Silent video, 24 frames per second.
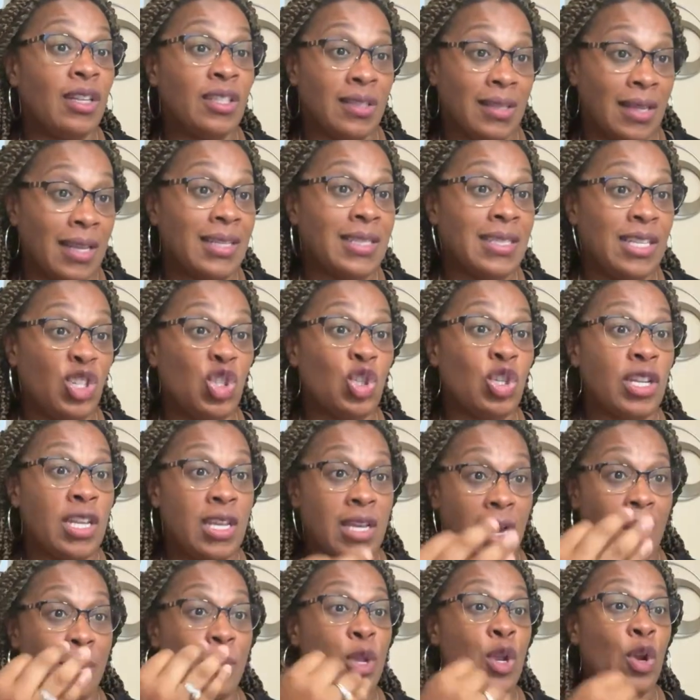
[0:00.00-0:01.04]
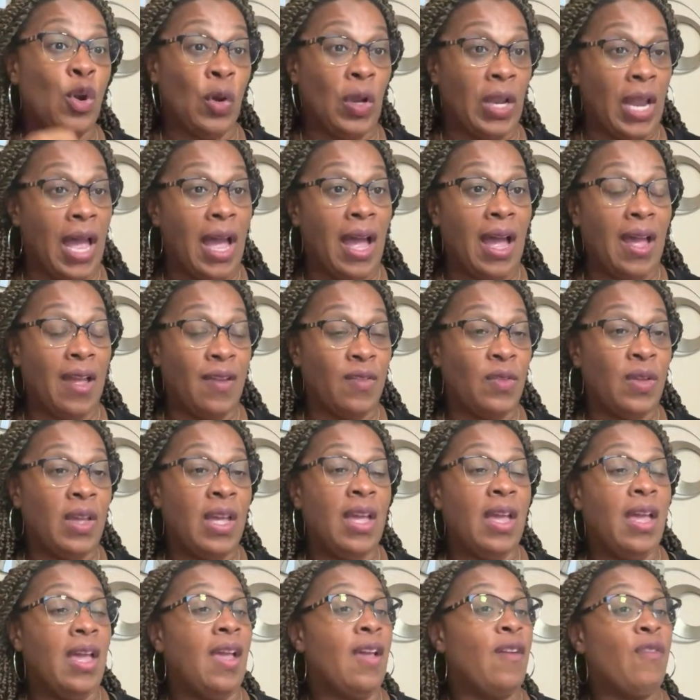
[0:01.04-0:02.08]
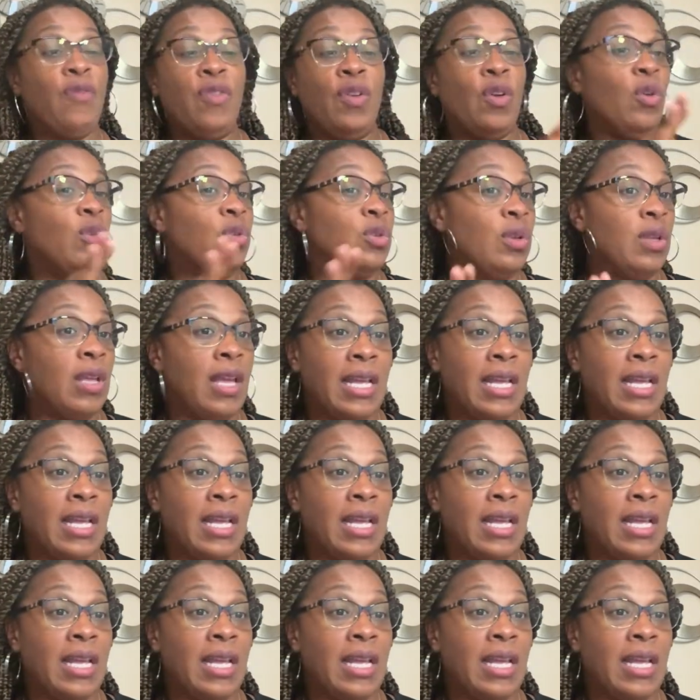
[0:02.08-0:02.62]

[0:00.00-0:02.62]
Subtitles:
essentially come to your live and feel